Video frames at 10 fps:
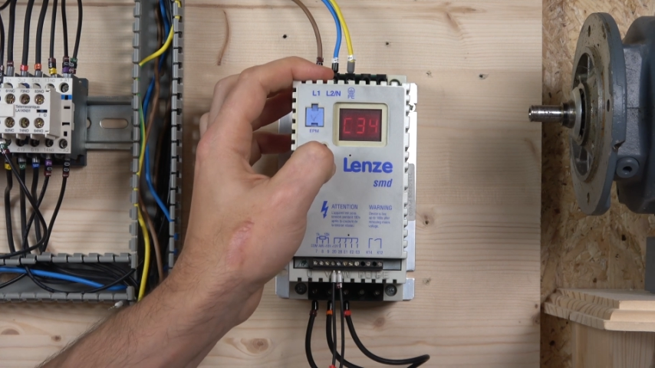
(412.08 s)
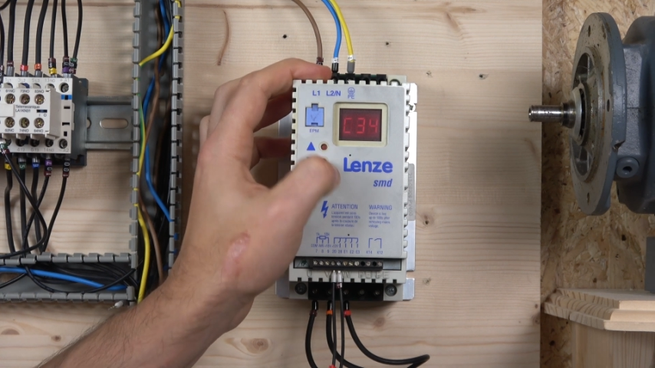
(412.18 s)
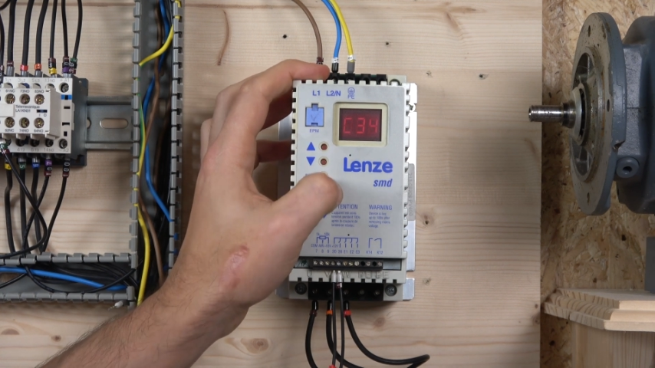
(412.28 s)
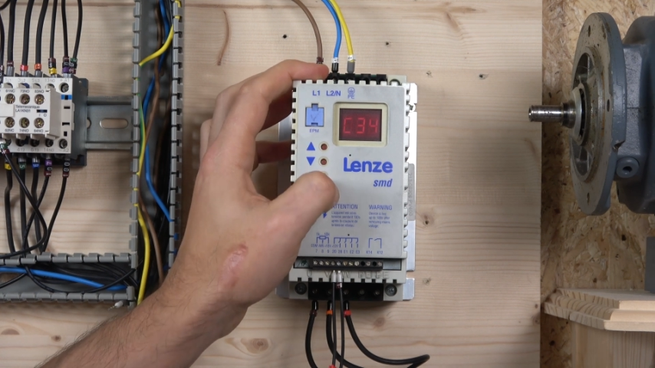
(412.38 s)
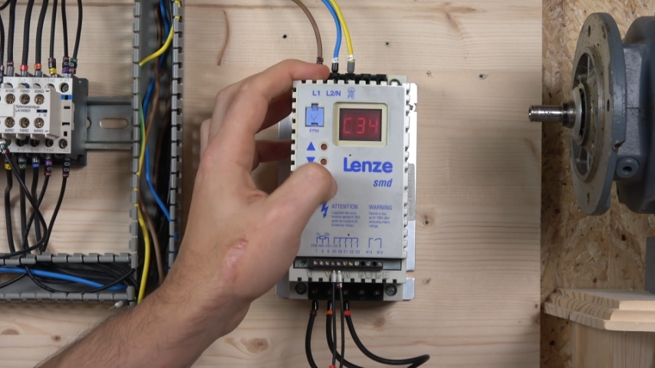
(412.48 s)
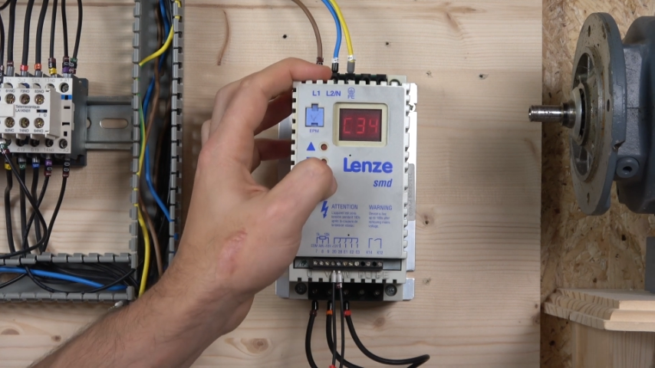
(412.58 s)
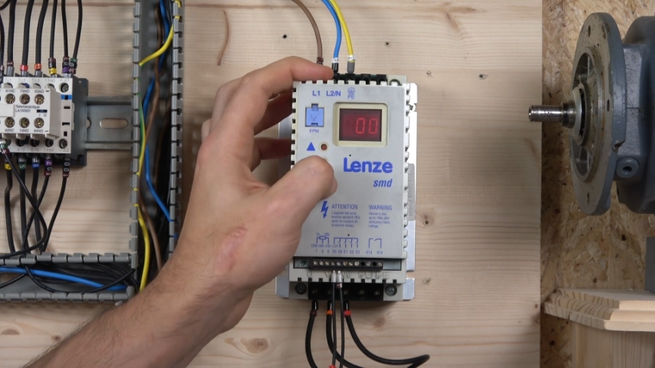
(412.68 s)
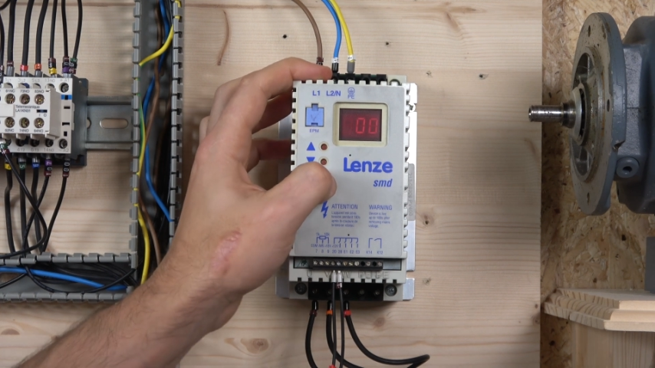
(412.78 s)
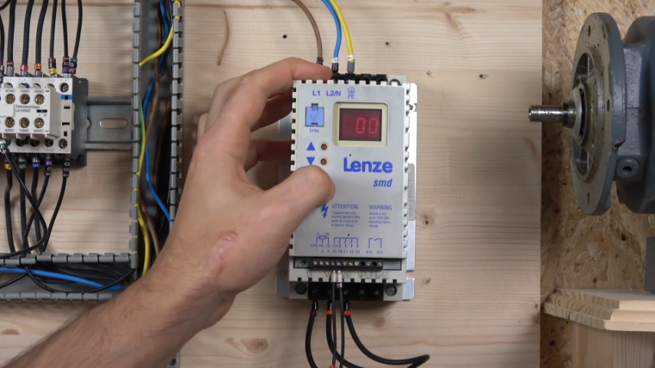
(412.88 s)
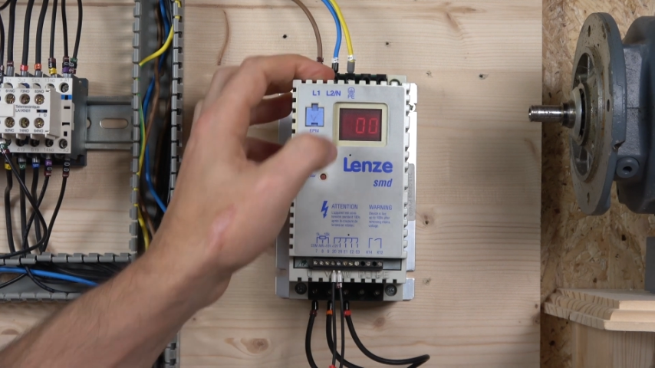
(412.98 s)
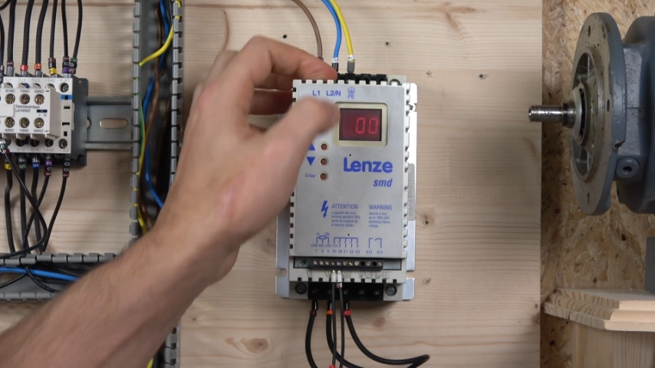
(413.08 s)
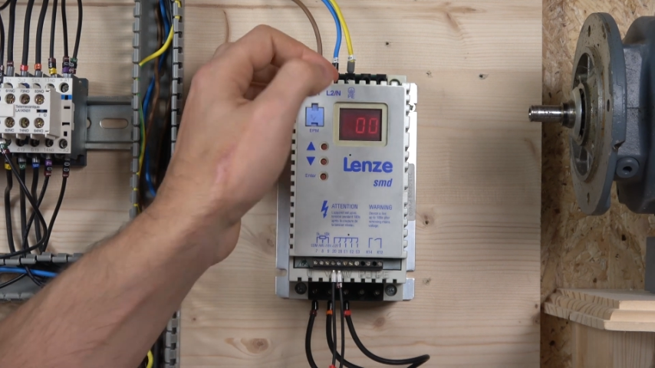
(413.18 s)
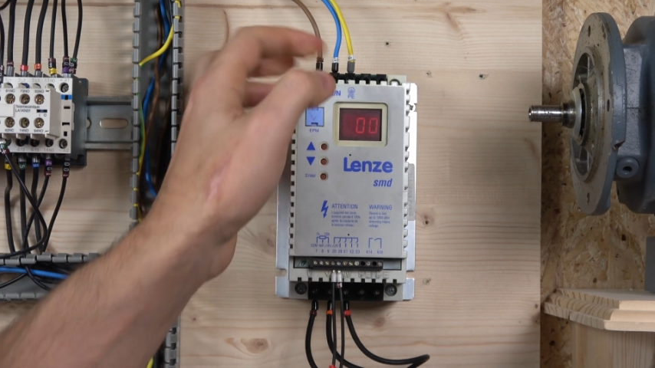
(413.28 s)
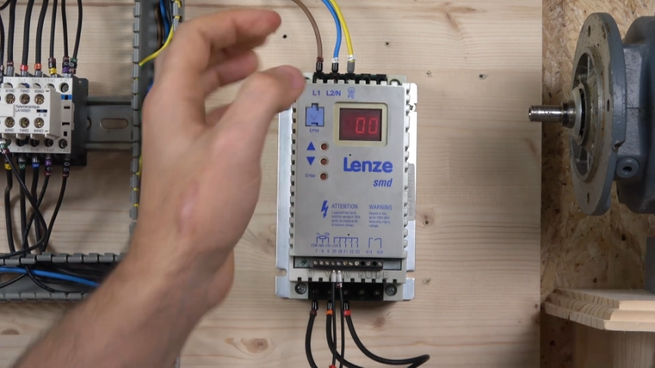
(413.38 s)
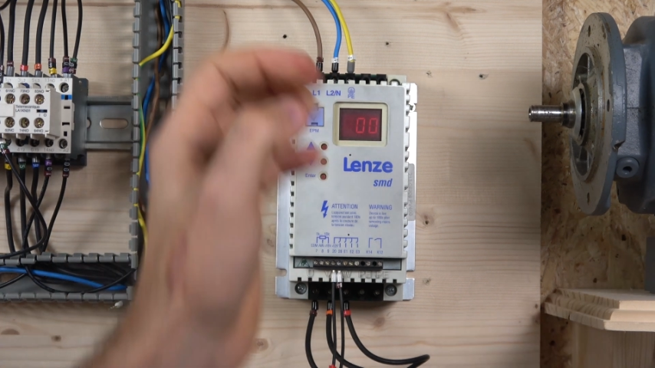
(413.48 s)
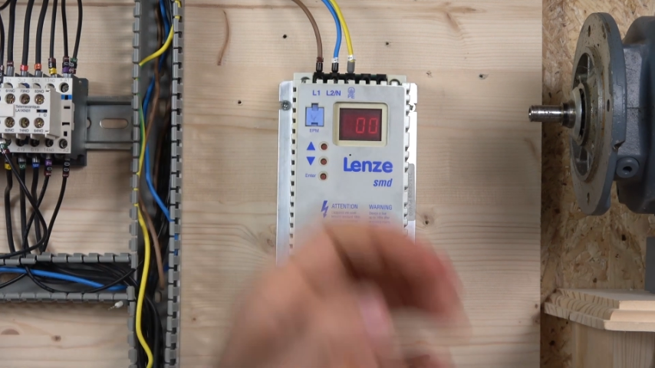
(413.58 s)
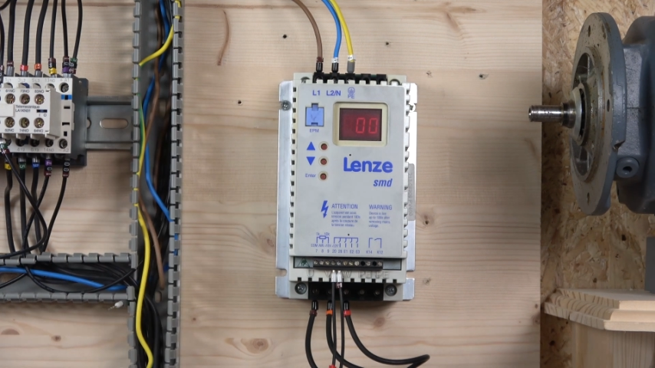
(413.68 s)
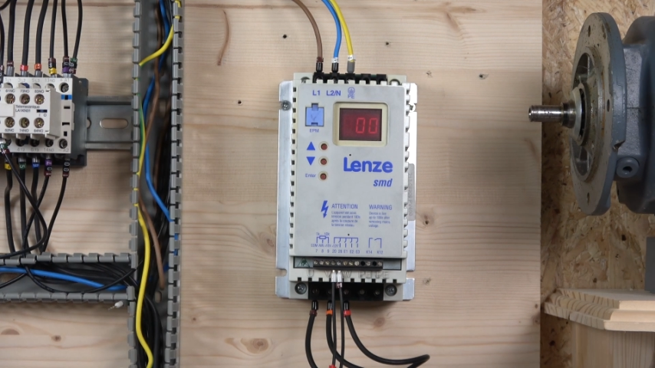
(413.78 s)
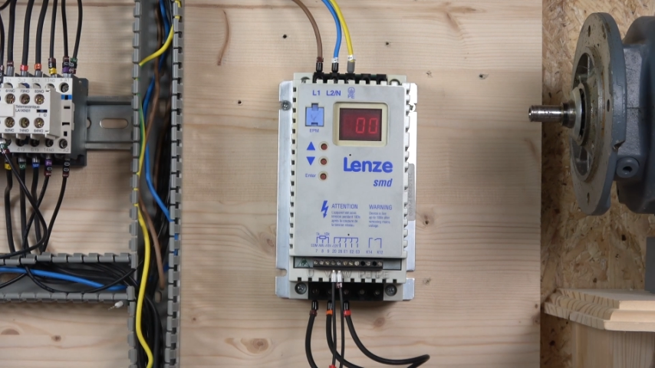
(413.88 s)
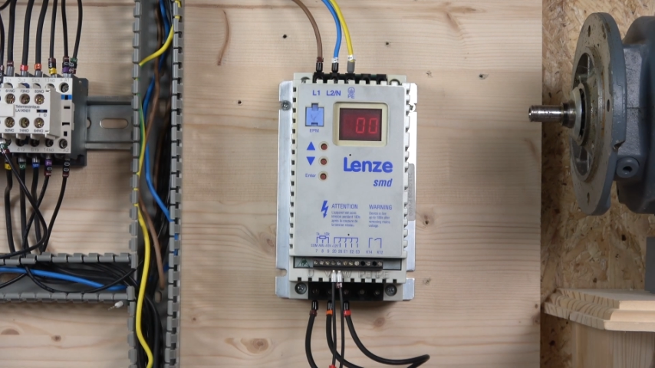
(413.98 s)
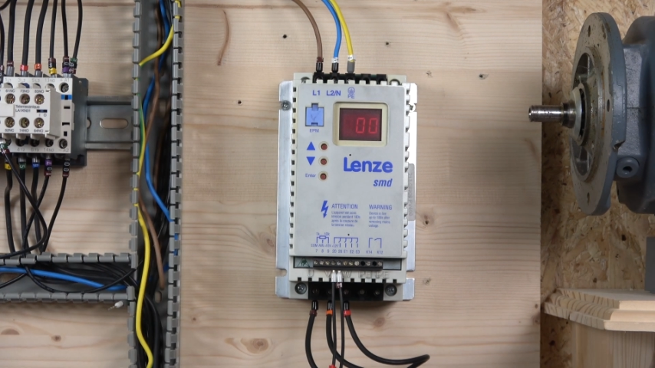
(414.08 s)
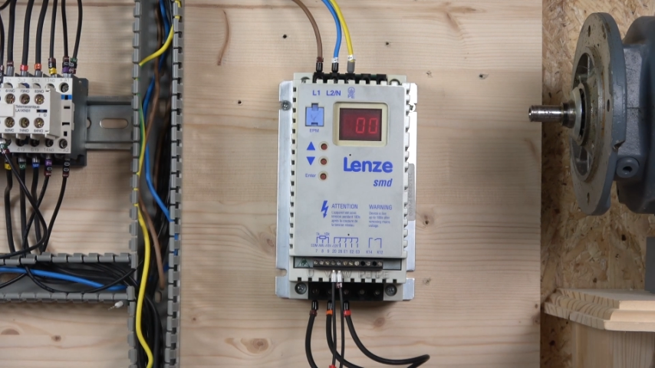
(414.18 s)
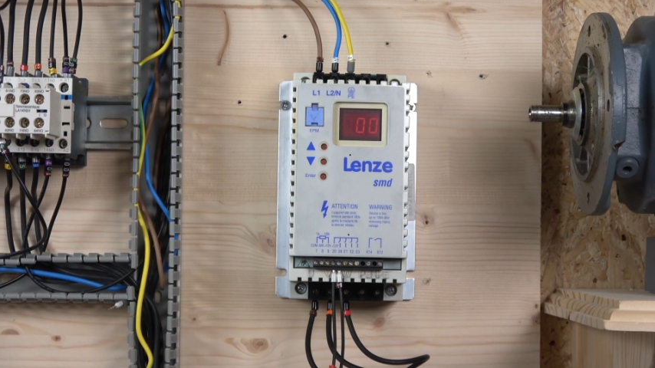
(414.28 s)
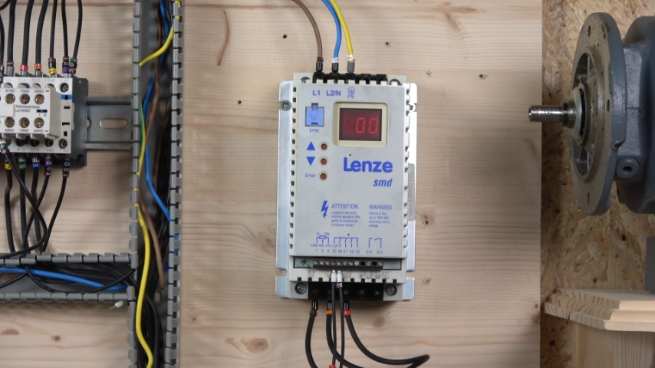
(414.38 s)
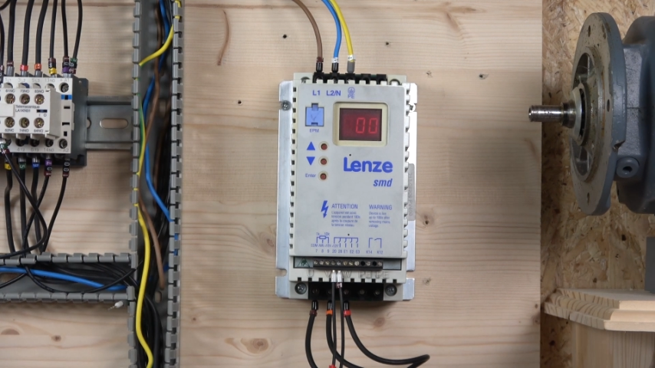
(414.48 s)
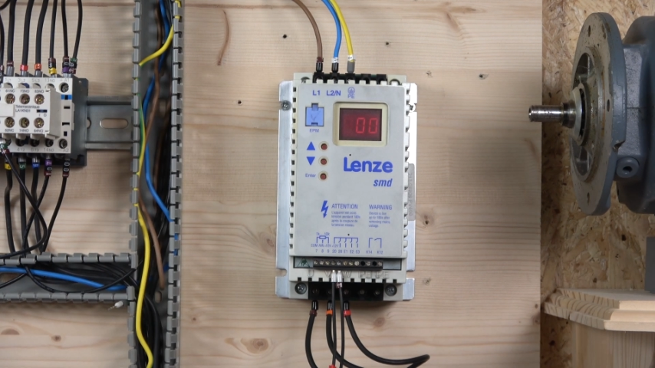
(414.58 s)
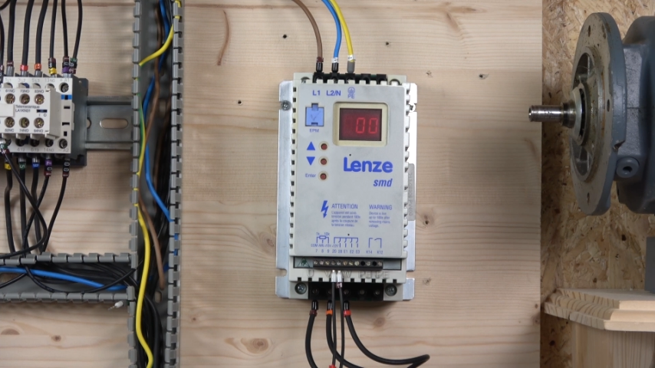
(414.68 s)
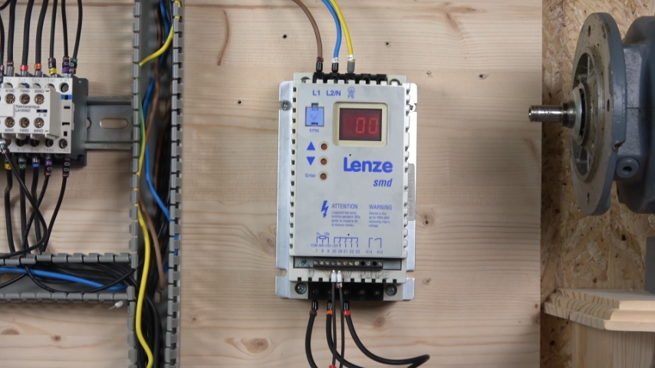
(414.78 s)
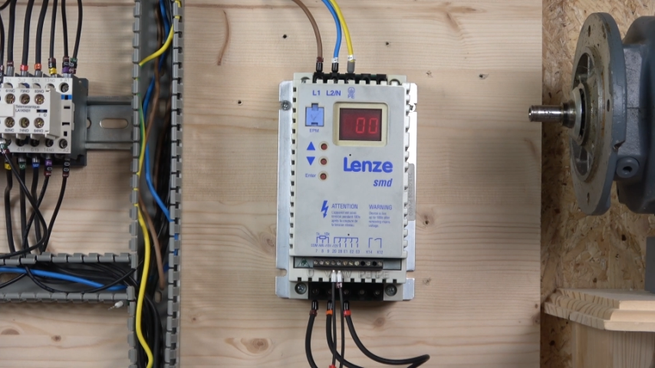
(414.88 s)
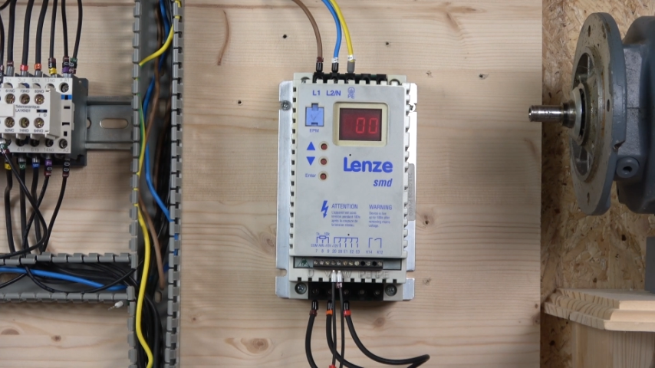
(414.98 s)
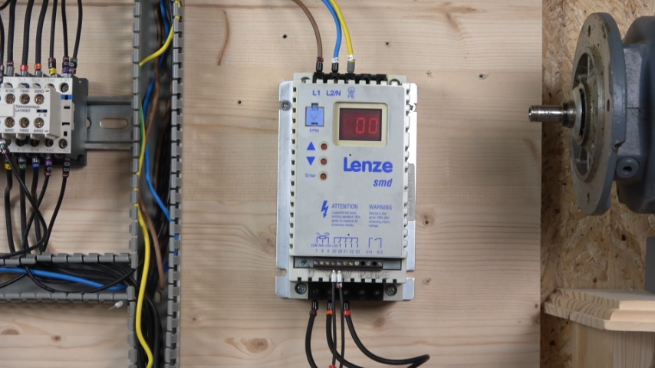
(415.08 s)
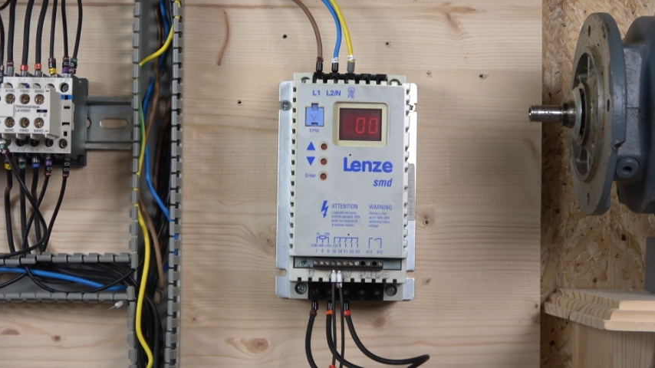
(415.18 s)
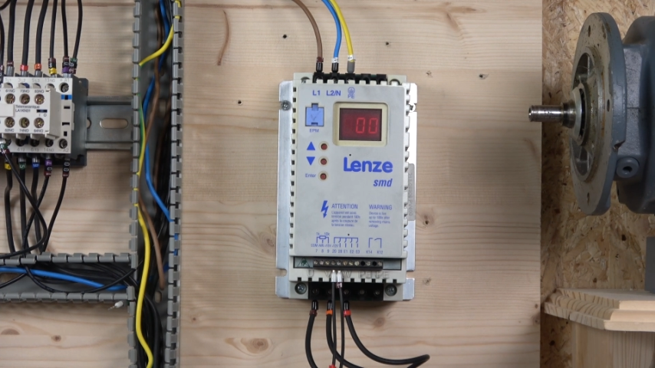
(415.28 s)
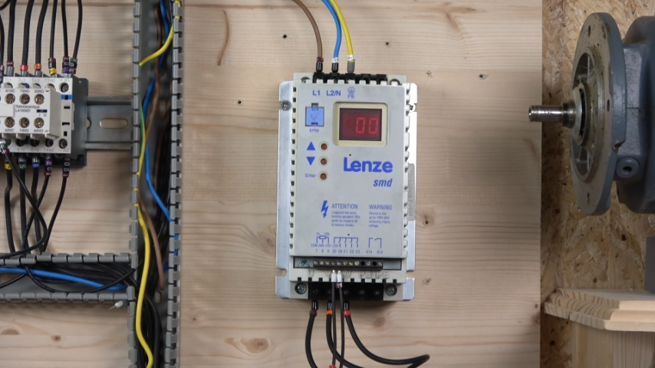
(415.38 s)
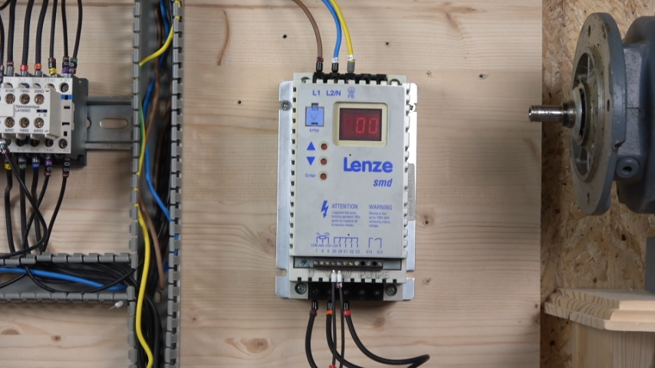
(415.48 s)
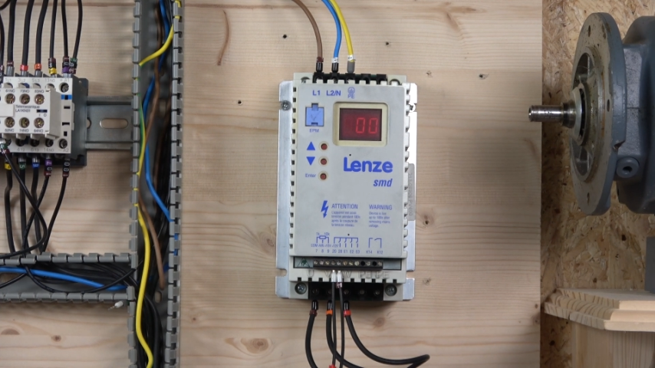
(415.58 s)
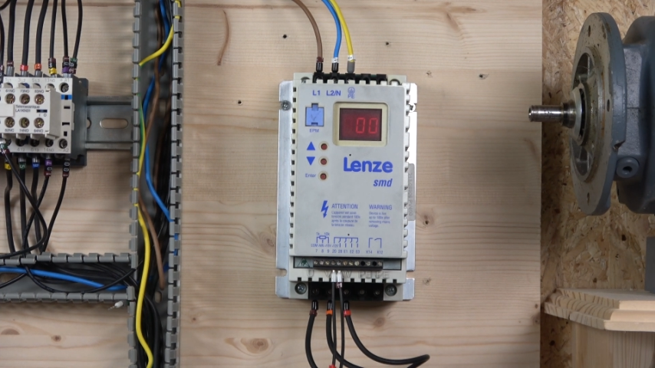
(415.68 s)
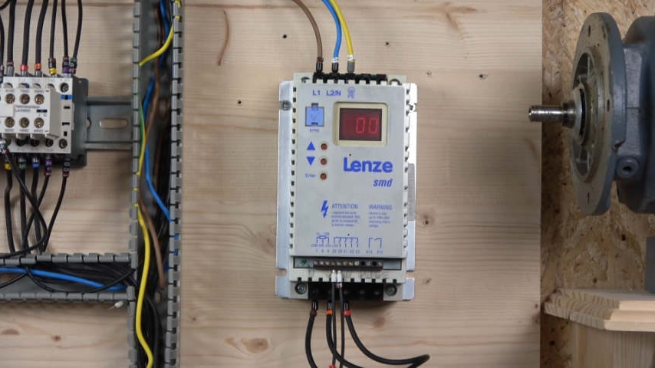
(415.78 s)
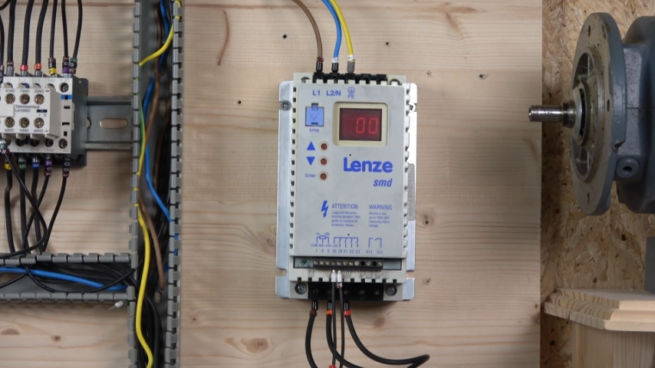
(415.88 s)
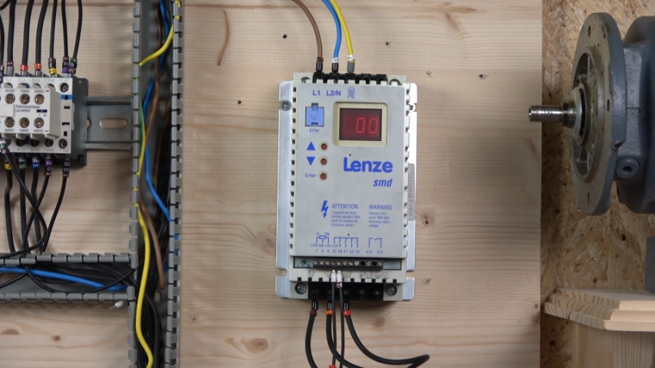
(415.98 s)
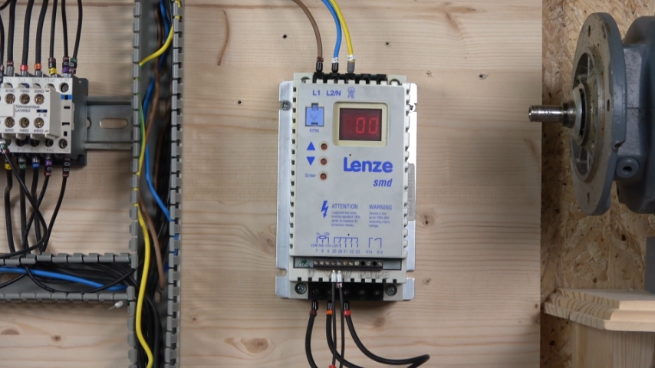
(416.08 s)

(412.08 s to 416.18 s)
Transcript: (no speaker visible)